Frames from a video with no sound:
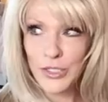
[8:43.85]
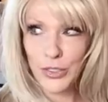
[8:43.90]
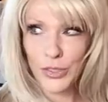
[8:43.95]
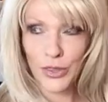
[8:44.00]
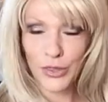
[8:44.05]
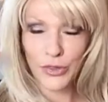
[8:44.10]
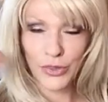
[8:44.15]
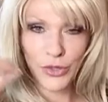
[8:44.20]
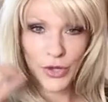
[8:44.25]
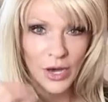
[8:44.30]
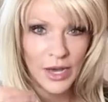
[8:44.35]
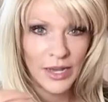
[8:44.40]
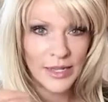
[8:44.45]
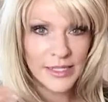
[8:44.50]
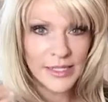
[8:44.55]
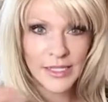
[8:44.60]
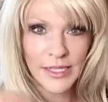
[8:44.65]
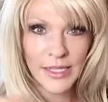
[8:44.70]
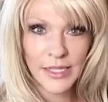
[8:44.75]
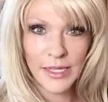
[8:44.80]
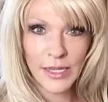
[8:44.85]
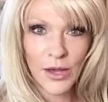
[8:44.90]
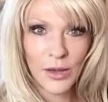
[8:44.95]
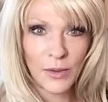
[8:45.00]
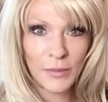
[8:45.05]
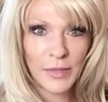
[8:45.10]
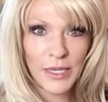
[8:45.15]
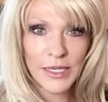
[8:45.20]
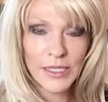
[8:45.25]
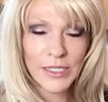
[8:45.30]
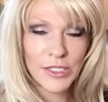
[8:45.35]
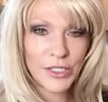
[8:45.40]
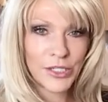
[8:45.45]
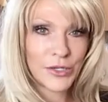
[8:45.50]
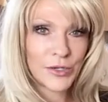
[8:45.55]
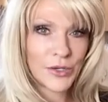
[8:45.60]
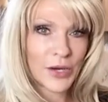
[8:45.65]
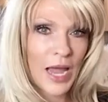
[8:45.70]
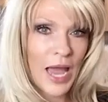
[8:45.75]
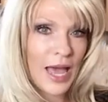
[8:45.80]
thoughts that come into
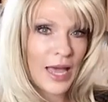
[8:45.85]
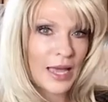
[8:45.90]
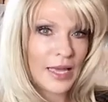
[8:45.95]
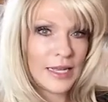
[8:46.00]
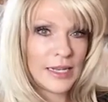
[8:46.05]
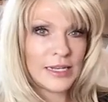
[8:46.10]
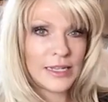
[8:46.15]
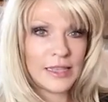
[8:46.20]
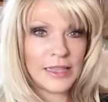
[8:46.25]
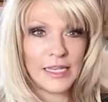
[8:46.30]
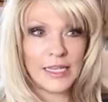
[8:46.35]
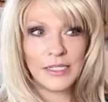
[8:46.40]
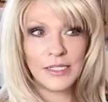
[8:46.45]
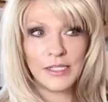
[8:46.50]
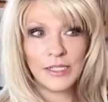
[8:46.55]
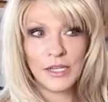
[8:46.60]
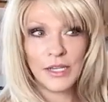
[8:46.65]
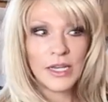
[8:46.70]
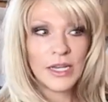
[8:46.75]
your head, these